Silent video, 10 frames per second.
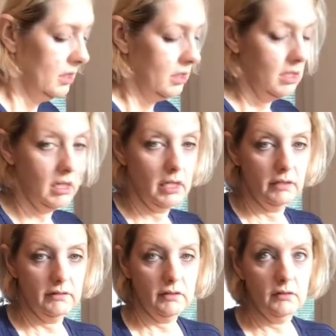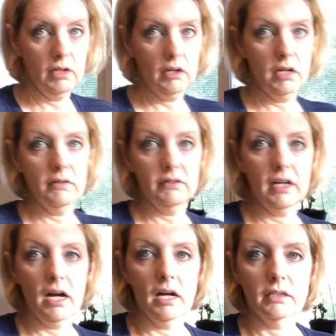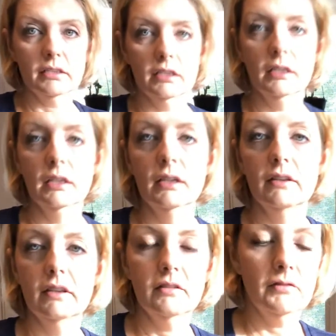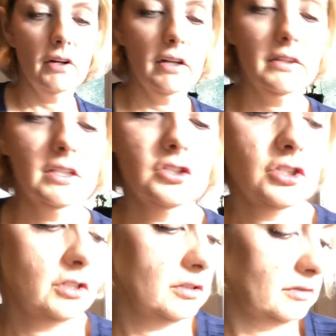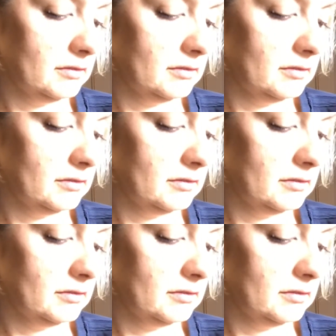All right, so now I've got this frothy juice